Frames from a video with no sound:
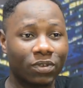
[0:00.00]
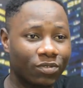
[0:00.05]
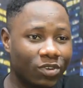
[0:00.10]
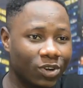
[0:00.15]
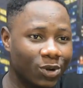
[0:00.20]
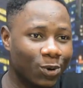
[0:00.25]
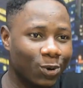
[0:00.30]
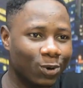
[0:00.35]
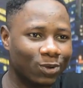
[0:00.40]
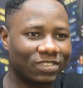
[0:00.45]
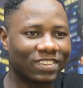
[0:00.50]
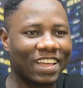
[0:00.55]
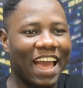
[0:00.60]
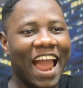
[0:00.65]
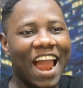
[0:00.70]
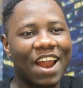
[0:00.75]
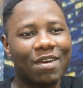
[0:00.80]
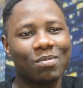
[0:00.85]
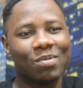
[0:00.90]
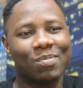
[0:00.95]
favorite host.
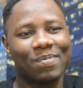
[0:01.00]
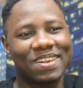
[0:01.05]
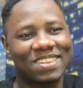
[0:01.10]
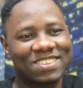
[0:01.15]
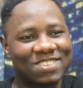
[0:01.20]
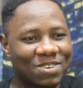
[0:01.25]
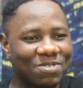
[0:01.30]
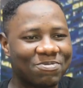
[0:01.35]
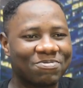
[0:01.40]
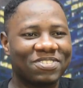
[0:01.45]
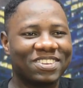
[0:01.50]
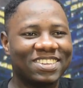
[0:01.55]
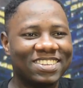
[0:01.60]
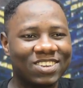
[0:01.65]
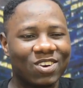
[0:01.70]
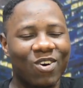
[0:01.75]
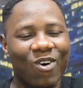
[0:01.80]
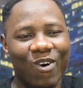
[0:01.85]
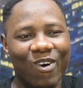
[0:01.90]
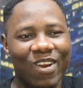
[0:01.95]
I remember myself,
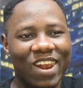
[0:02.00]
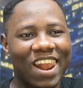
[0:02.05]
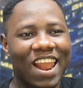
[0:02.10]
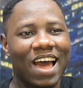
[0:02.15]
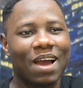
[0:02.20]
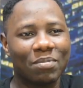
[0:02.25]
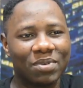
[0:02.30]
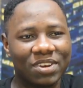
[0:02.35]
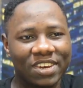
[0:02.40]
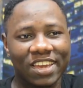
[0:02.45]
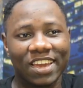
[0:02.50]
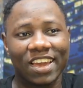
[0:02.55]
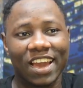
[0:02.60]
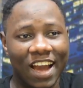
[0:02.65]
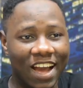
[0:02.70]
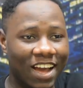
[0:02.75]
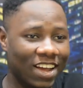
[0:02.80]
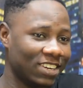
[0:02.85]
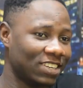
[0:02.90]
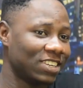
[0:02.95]
D. Olamide,
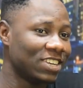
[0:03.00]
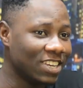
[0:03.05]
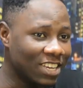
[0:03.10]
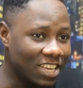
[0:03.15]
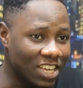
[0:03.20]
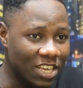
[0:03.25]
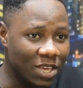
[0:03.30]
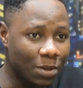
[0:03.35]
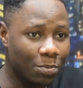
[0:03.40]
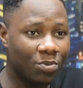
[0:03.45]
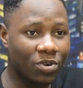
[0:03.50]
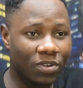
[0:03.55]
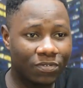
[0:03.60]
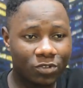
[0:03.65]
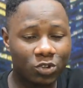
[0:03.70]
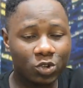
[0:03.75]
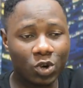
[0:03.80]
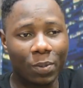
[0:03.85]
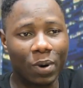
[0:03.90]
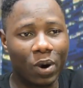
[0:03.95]
and he
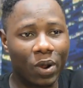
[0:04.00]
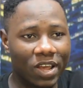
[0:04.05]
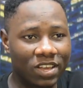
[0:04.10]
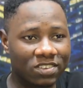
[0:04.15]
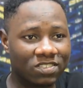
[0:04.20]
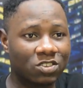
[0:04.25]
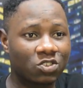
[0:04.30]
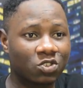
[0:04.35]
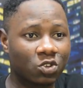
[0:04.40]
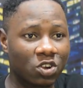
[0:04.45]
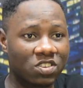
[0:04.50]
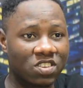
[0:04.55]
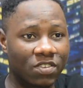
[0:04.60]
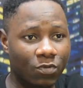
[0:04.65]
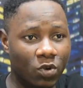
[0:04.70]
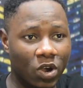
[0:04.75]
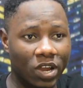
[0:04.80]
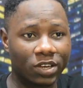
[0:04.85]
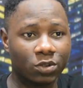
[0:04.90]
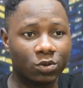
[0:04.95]
briefed you about Let's Discuss.
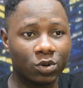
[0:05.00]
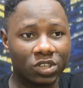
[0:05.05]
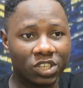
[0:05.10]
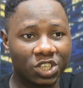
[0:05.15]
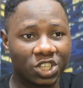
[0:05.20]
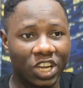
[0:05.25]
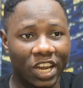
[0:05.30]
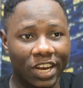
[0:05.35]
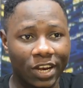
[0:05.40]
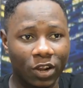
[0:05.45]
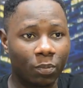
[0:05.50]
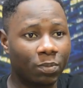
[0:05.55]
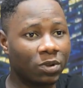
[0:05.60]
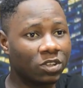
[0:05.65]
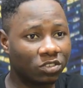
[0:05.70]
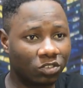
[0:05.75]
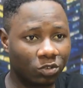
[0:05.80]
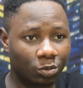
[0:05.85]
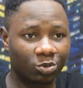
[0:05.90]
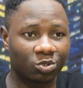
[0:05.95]
If you are new on the channel,
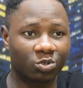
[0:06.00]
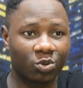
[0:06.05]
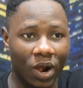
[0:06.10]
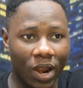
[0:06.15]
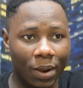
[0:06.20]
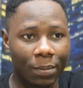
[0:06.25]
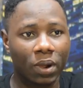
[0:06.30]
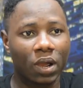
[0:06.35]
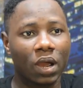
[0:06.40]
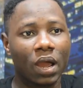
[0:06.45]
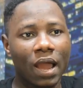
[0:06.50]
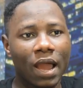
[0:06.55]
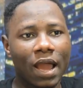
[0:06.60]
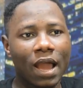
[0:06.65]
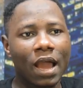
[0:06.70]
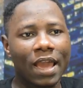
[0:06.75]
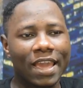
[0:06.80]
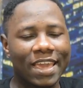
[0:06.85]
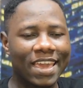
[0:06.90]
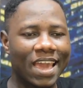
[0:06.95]
please subscribe.
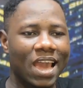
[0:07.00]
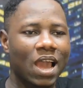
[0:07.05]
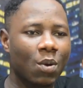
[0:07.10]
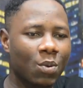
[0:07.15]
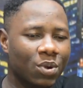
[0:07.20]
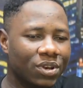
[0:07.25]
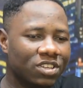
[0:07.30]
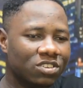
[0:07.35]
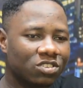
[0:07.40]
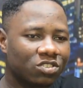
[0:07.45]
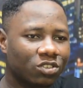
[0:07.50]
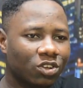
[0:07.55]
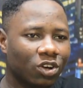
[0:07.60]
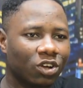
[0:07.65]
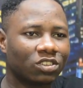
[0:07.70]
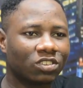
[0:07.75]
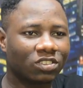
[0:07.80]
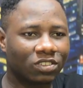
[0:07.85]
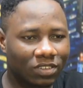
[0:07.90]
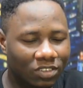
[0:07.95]
Yeah, we
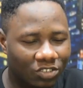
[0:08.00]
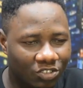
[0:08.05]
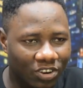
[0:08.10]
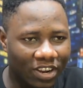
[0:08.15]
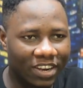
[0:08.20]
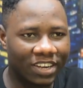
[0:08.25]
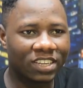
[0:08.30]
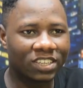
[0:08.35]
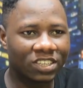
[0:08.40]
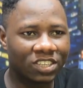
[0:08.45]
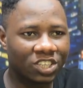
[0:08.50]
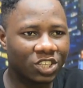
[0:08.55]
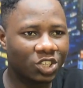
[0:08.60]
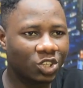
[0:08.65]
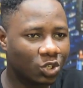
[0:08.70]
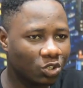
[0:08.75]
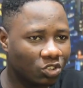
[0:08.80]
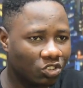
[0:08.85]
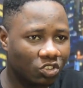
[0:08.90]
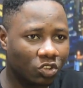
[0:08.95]
discuss trending
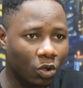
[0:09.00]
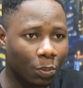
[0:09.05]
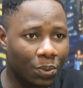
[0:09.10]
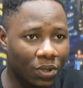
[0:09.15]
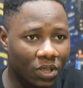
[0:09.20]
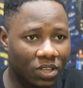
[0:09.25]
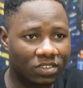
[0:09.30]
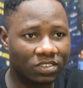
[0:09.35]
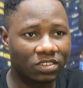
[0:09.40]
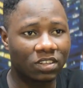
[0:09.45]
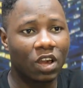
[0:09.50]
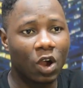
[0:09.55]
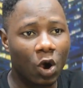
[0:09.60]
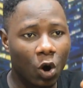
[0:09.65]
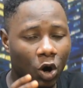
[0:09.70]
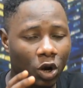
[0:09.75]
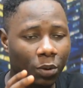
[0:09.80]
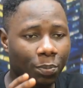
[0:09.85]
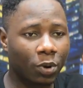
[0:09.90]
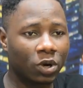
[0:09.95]
issues, topics
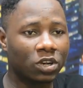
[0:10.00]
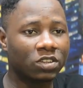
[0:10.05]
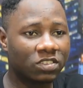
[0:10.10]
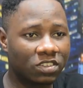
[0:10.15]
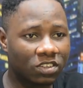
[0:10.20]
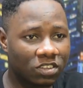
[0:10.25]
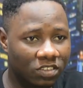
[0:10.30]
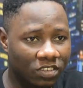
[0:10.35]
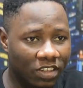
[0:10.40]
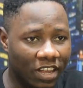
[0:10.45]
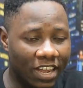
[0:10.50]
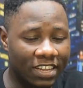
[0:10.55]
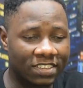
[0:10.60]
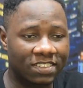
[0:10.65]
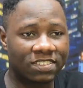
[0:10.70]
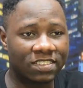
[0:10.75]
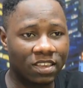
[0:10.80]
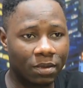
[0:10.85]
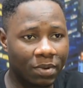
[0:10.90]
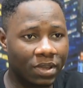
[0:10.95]
on politics,
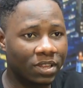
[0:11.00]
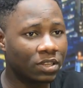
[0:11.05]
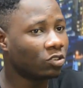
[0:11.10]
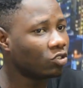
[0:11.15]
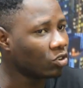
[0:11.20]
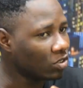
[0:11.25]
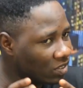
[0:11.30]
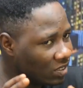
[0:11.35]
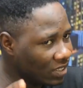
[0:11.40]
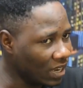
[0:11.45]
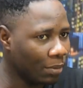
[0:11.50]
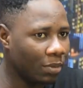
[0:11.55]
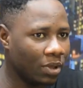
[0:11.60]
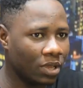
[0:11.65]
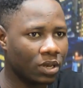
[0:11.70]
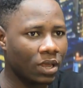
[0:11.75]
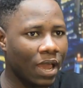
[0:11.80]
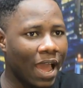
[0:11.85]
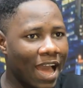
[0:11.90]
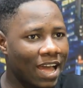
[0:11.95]
entertainment, just name
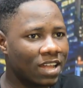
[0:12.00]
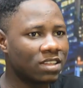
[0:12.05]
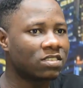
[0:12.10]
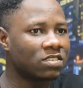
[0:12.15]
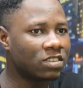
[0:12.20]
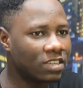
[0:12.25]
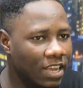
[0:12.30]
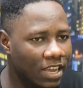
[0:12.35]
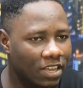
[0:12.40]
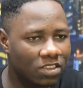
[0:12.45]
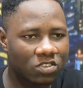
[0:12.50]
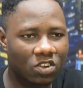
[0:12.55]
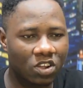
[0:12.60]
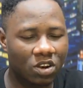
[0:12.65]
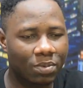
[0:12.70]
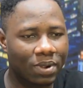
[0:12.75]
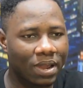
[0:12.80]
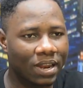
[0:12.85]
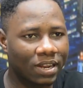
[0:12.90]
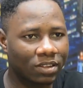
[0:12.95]
it. And today is
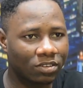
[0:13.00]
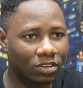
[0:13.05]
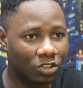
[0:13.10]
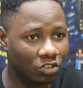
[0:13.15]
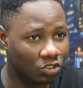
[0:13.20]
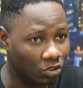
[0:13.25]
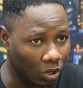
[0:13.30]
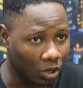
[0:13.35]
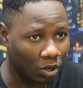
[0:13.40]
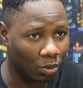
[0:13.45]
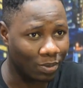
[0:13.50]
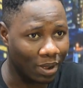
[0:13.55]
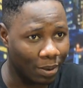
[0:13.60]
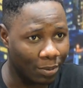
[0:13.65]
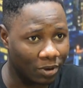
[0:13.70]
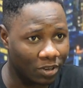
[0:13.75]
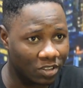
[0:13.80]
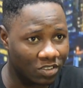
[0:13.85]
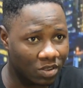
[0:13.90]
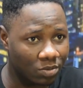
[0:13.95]
going to be it's not going to
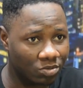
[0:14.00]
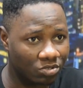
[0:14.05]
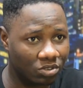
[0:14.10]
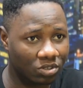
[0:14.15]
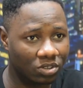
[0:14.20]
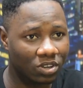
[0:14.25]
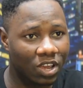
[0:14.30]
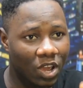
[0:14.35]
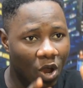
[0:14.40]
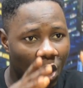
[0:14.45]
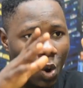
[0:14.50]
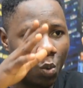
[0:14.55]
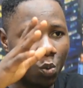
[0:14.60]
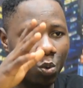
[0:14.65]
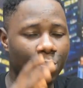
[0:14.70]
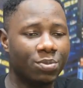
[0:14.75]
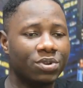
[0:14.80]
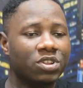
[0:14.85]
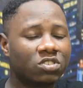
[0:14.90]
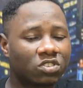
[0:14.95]
be an exception.
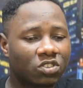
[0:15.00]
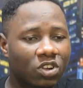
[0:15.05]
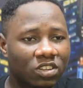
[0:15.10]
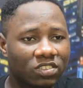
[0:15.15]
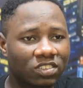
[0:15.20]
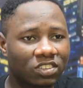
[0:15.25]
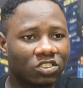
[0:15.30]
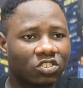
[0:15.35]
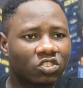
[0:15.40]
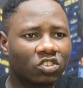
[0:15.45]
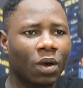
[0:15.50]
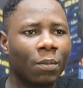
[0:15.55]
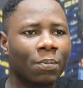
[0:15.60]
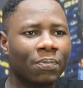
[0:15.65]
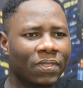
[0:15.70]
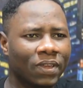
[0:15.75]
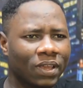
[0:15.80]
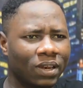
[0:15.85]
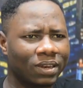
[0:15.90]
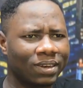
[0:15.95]
We'll be discussing
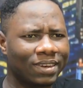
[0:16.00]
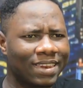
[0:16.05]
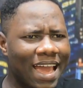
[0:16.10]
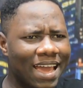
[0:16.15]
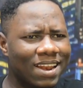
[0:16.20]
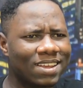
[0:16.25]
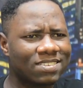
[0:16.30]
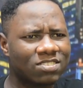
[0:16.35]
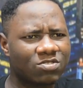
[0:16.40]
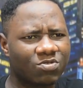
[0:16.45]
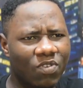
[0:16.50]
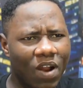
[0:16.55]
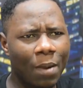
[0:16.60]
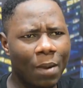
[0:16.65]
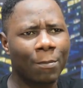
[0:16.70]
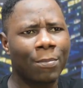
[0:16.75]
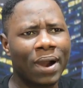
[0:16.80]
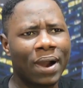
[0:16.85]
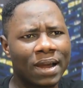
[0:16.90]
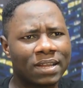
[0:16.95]
something that is
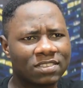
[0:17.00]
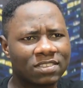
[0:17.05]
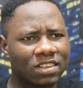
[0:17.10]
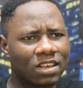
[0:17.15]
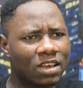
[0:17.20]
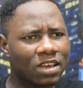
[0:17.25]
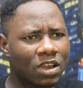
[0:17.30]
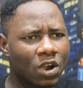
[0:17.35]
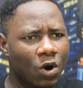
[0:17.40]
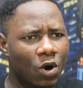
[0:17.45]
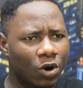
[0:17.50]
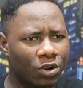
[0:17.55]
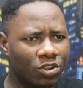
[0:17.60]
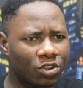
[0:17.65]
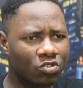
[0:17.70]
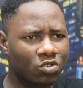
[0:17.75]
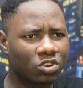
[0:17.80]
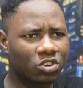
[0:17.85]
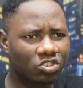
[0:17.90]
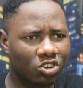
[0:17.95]
rampant on
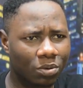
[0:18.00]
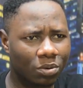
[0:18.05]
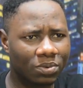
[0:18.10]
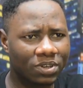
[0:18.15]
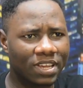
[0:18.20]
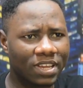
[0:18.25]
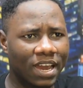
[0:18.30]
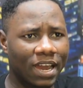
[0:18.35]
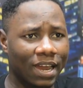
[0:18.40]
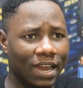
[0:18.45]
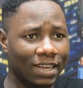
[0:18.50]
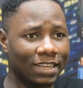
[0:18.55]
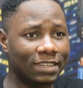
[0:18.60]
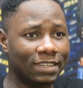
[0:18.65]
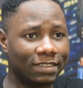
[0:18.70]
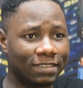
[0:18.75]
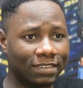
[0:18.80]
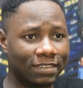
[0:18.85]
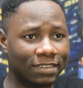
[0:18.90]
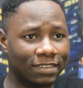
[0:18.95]
the social media.
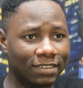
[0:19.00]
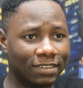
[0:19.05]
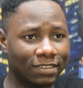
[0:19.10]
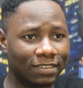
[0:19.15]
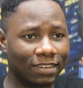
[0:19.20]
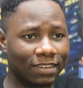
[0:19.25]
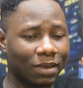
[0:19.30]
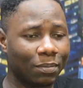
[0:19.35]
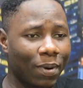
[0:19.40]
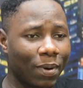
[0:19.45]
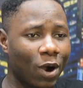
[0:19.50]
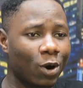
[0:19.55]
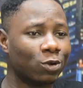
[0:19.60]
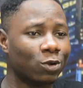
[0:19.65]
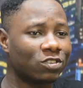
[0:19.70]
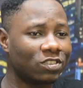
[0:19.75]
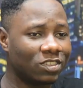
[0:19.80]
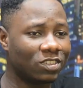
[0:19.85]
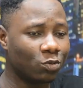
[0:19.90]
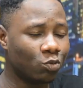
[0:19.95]
It is
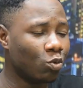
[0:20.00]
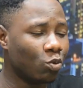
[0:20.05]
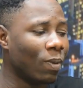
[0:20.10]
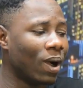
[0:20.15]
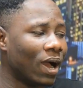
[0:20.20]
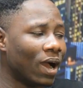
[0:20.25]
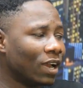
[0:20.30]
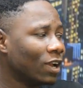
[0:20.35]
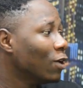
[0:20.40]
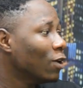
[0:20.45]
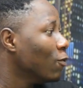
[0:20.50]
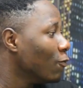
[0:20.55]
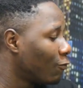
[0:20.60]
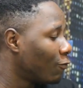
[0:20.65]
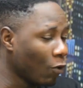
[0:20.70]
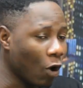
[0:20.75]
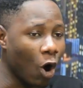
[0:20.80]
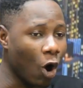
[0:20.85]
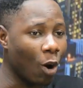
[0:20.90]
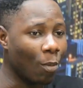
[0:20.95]
about the woman
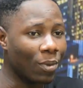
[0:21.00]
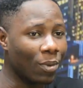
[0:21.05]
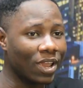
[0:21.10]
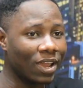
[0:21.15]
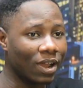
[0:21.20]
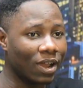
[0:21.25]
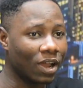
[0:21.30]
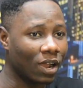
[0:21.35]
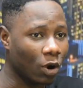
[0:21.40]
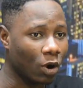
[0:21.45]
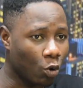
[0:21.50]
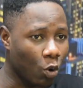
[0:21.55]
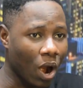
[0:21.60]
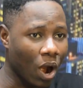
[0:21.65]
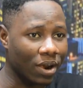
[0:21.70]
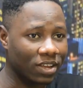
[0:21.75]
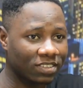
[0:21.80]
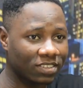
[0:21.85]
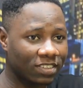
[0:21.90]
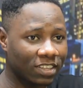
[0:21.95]
from
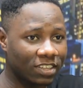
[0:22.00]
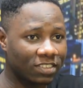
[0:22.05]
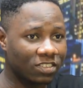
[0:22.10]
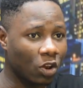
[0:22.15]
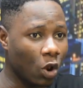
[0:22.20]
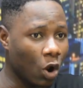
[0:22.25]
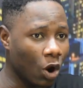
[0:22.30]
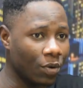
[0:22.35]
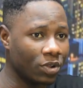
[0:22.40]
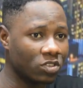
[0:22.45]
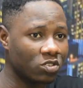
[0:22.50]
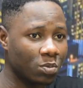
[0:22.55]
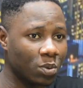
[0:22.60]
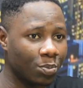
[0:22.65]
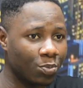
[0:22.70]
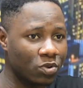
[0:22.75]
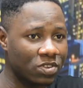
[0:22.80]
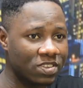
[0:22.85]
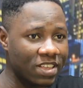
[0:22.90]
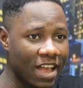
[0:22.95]
Kwara State, Ilorin to be
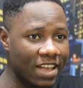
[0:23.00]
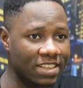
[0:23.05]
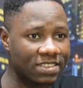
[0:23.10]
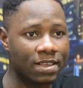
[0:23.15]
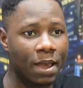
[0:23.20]
precise.